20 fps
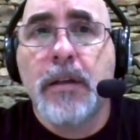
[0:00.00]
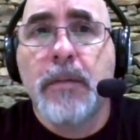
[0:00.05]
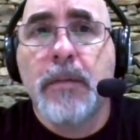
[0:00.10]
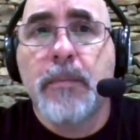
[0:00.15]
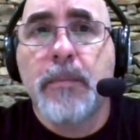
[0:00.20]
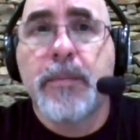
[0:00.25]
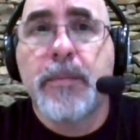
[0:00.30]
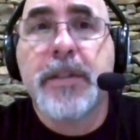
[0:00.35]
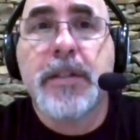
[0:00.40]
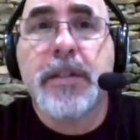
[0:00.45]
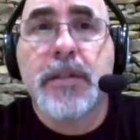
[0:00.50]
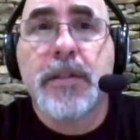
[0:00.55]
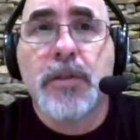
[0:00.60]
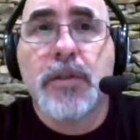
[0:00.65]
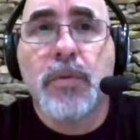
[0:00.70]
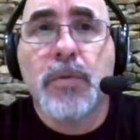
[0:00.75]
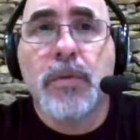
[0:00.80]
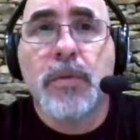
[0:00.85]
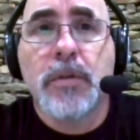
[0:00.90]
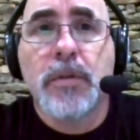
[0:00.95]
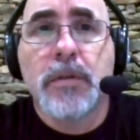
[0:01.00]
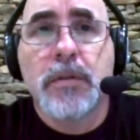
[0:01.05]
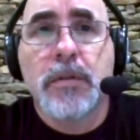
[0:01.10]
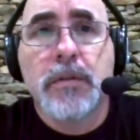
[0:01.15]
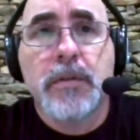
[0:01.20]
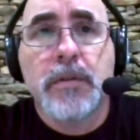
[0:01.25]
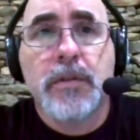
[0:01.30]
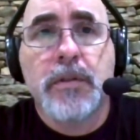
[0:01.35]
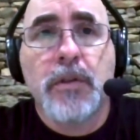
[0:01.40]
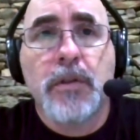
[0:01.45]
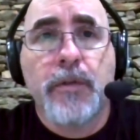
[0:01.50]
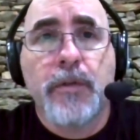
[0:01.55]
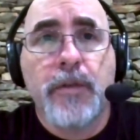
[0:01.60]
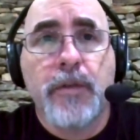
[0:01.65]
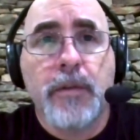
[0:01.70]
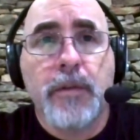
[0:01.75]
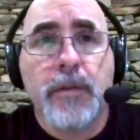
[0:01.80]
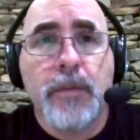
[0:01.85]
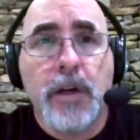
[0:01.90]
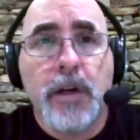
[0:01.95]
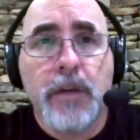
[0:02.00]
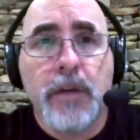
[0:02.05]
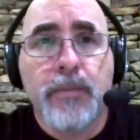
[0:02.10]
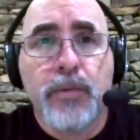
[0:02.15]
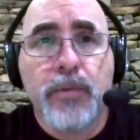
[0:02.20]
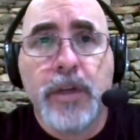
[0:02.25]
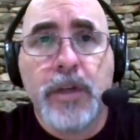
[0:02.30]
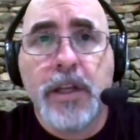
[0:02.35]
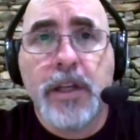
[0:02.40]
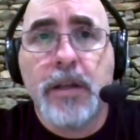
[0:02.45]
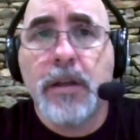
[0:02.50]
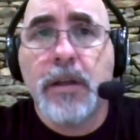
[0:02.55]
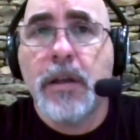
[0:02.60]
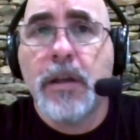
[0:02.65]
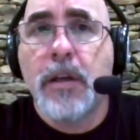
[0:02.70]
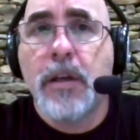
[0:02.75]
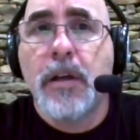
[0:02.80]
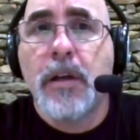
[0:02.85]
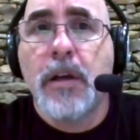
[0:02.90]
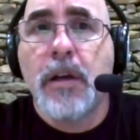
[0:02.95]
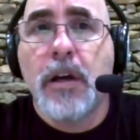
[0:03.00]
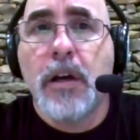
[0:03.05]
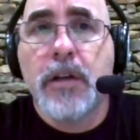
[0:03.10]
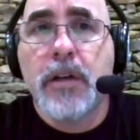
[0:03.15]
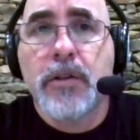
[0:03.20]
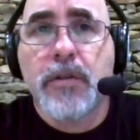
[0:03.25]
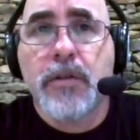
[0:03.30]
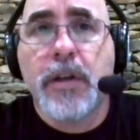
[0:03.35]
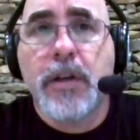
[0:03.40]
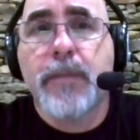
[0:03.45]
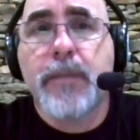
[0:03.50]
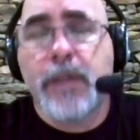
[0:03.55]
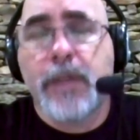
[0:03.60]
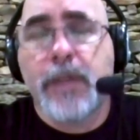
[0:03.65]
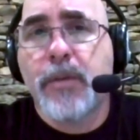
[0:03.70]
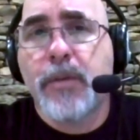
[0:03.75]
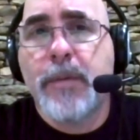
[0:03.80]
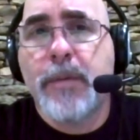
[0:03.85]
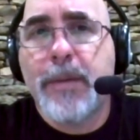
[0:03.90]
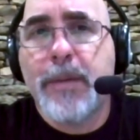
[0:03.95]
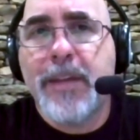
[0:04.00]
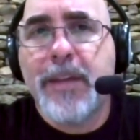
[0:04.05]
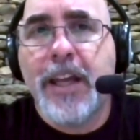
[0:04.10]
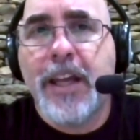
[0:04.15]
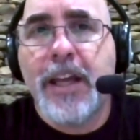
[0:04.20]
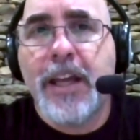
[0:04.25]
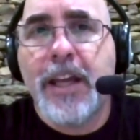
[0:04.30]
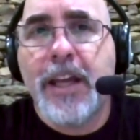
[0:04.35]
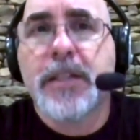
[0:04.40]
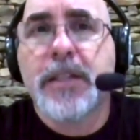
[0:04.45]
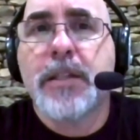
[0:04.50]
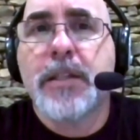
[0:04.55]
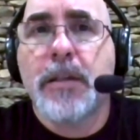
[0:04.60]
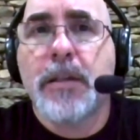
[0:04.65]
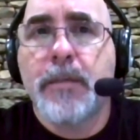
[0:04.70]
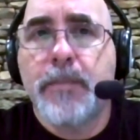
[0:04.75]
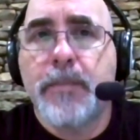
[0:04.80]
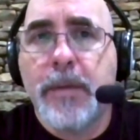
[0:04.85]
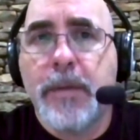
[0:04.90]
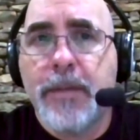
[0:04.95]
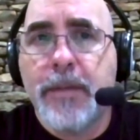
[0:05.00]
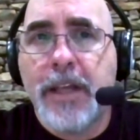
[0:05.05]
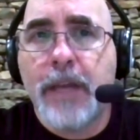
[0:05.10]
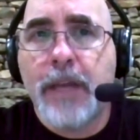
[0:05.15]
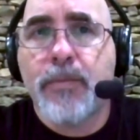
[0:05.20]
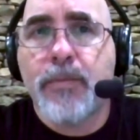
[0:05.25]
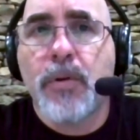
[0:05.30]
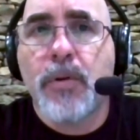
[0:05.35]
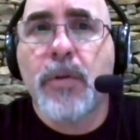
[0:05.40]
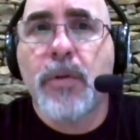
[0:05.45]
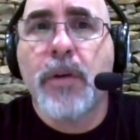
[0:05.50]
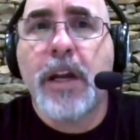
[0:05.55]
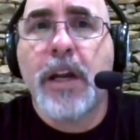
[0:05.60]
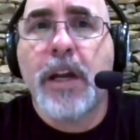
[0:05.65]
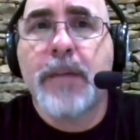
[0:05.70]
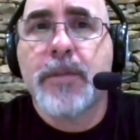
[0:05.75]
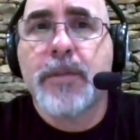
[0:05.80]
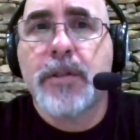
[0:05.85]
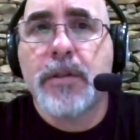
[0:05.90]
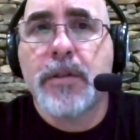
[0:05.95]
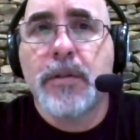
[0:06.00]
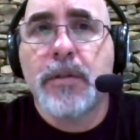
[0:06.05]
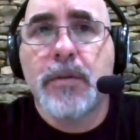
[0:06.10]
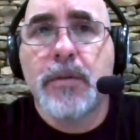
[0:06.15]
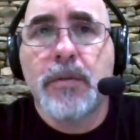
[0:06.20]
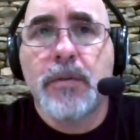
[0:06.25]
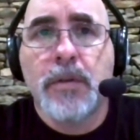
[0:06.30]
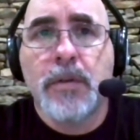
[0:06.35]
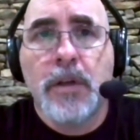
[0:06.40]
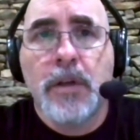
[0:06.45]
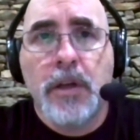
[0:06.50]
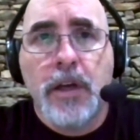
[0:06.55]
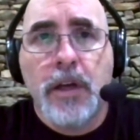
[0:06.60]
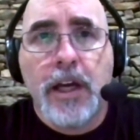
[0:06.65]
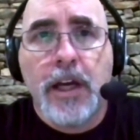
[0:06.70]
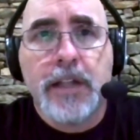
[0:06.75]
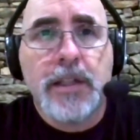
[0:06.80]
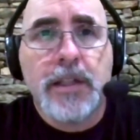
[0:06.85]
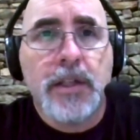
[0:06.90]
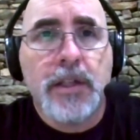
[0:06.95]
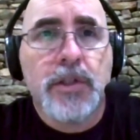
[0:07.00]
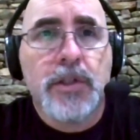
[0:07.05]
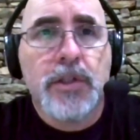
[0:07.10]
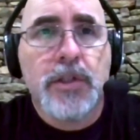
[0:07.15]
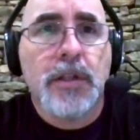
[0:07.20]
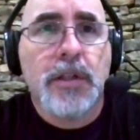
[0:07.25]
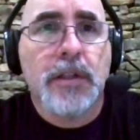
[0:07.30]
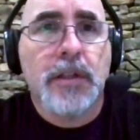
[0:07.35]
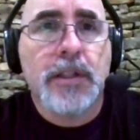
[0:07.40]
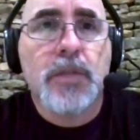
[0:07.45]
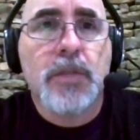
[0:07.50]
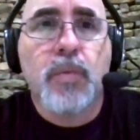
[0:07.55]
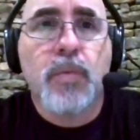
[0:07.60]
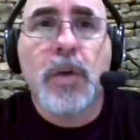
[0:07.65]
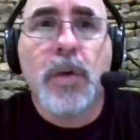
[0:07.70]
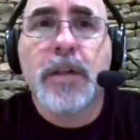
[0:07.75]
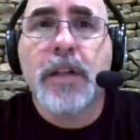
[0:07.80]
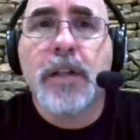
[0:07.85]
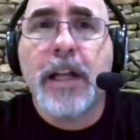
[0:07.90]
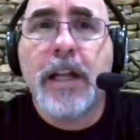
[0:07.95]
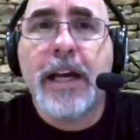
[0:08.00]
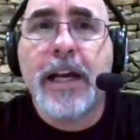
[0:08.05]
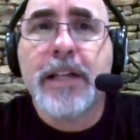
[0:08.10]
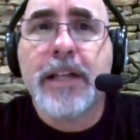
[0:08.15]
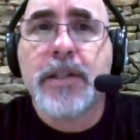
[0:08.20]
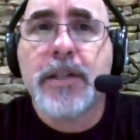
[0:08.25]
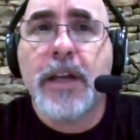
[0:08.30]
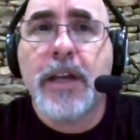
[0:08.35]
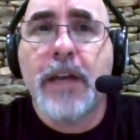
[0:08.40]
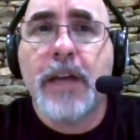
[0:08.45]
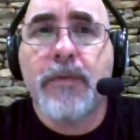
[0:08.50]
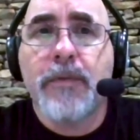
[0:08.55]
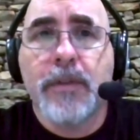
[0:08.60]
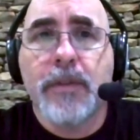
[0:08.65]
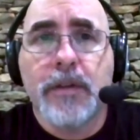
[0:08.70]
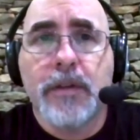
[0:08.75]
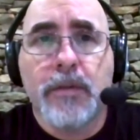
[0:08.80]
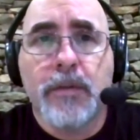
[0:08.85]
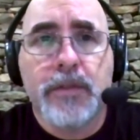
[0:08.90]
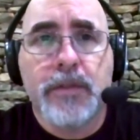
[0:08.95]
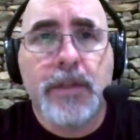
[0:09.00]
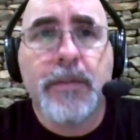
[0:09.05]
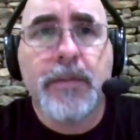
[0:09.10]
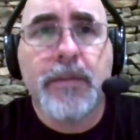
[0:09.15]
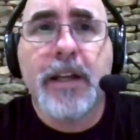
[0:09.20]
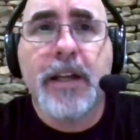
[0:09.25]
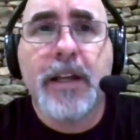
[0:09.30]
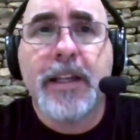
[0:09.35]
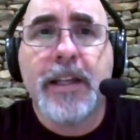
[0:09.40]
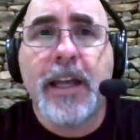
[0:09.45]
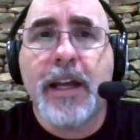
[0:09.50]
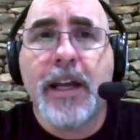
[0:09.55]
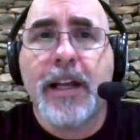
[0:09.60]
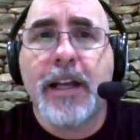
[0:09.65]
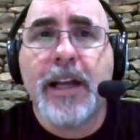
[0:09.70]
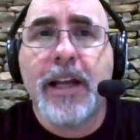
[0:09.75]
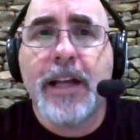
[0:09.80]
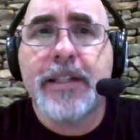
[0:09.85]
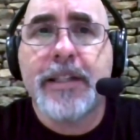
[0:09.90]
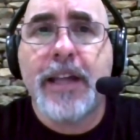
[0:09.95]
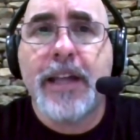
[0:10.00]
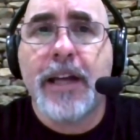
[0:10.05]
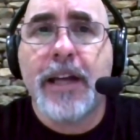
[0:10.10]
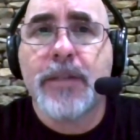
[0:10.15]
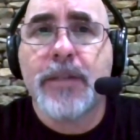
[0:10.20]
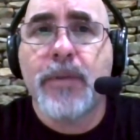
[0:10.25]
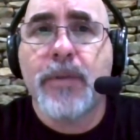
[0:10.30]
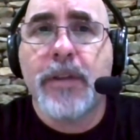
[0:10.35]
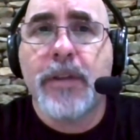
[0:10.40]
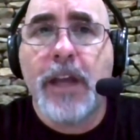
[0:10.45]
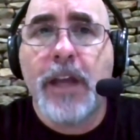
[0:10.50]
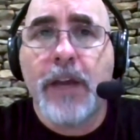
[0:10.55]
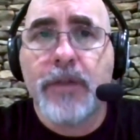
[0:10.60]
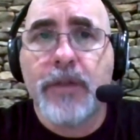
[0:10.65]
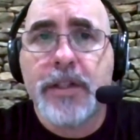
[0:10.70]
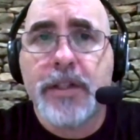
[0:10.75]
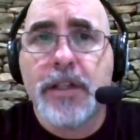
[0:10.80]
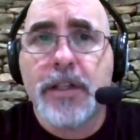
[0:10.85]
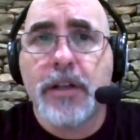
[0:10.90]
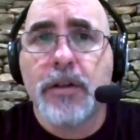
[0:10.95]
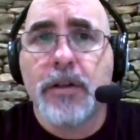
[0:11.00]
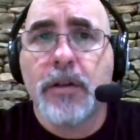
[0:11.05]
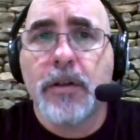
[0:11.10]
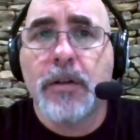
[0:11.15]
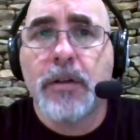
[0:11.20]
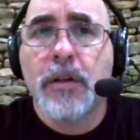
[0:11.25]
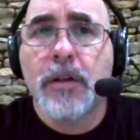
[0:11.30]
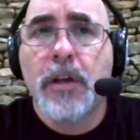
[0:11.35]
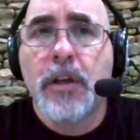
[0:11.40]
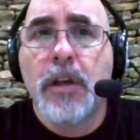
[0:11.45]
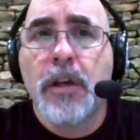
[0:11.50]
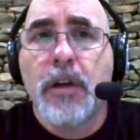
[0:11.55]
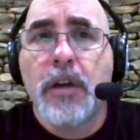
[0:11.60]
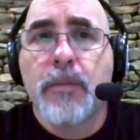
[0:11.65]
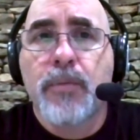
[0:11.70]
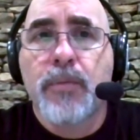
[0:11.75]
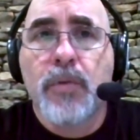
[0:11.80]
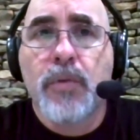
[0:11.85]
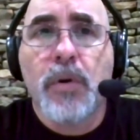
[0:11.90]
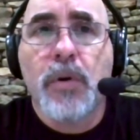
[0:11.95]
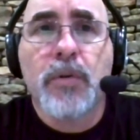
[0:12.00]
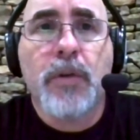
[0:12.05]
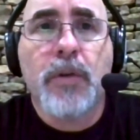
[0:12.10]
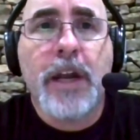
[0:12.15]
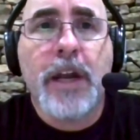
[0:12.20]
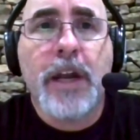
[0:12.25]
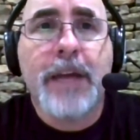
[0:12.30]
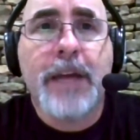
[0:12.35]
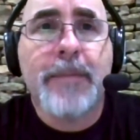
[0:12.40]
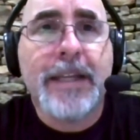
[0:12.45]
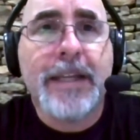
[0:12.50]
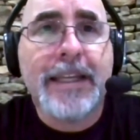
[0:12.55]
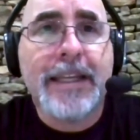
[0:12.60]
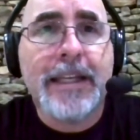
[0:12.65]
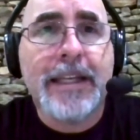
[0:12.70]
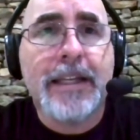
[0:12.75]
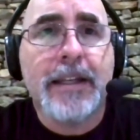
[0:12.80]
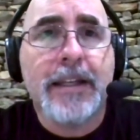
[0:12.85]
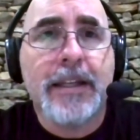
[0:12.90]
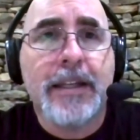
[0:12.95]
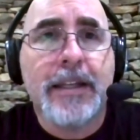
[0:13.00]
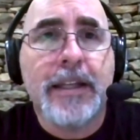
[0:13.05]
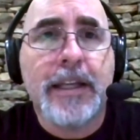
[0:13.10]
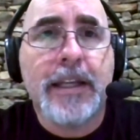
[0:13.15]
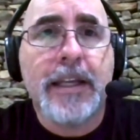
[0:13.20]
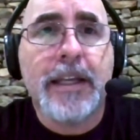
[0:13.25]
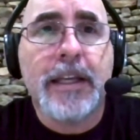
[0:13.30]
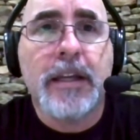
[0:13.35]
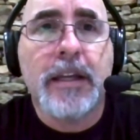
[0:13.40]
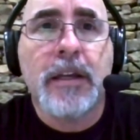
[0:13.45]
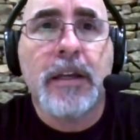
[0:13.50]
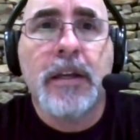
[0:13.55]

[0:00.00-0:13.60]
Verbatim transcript: business school, so from uh, pre undergrad like pre BBAs to BBA programs to I teach at least one class. I have some con- contact with every single program in the